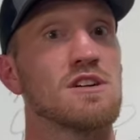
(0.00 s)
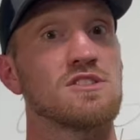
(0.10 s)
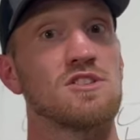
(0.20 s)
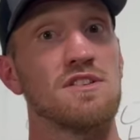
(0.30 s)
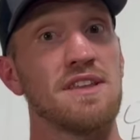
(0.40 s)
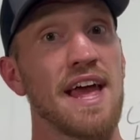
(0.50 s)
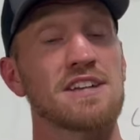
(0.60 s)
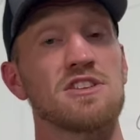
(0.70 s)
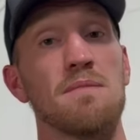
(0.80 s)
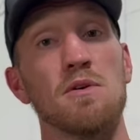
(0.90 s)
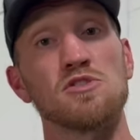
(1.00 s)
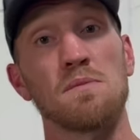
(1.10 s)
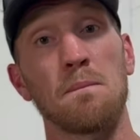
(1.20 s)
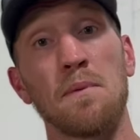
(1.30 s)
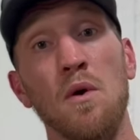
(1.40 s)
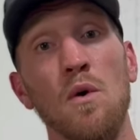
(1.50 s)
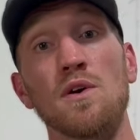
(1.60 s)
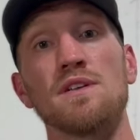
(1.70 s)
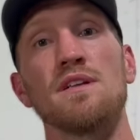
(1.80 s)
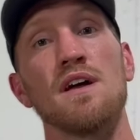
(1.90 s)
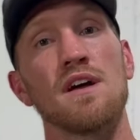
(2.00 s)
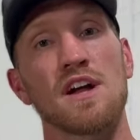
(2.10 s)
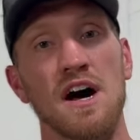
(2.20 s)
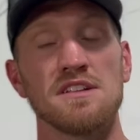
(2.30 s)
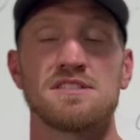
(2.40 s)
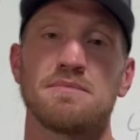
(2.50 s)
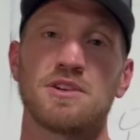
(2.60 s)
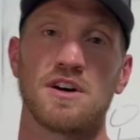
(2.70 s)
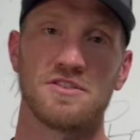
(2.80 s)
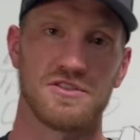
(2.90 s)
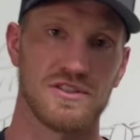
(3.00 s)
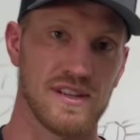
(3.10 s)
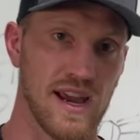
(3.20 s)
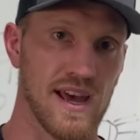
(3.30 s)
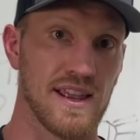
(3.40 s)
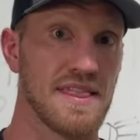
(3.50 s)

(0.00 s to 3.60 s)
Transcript: us to the next and most important concept to understand.